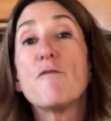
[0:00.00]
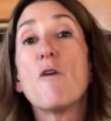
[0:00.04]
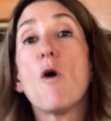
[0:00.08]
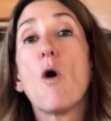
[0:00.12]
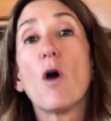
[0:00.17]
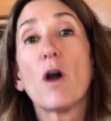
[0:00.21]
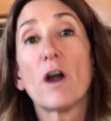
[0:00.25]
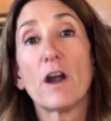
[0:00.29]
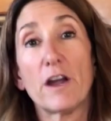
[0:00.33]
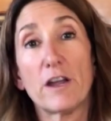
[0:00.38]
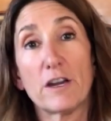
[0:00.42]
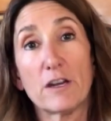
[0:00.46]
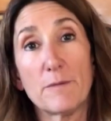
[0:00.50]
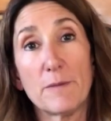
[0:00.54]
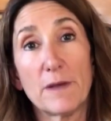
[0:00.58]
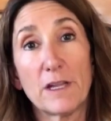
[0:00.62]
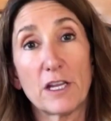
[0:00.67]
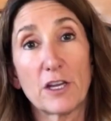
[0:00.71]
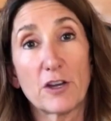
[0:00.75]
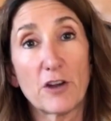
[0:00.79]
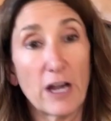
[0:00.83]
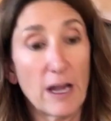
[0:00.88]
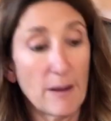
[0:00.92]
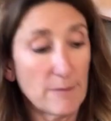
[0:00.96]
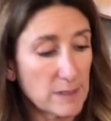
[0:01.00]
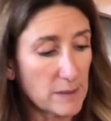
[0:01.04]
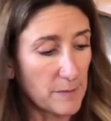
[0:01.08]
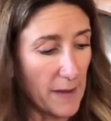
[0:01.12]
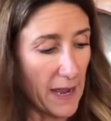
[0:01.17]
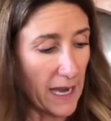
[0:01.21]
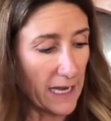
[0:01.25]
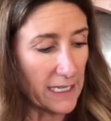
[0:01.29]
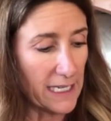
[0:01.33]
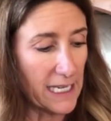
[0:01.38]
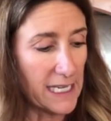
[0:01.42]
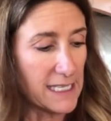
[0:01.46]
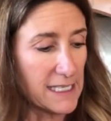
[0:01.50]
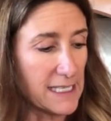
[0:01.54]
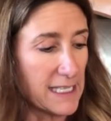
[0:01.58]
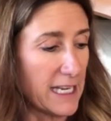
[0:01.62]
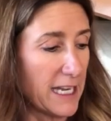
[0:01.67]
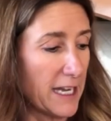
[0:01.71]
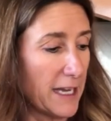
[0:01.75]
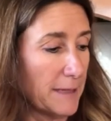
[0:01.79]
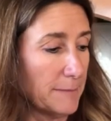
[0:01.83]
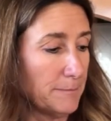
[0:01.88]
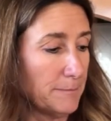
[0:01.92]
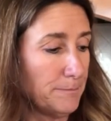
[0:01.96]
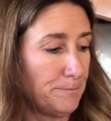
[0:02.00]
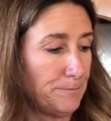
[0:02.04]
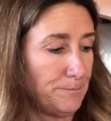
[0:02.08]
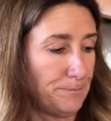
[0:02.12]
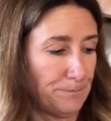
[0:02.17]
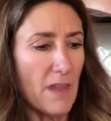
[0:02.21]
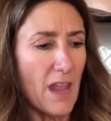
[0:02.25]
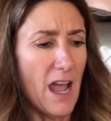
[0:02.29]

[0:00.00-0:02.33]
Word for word: 400 milligrams of magnesium,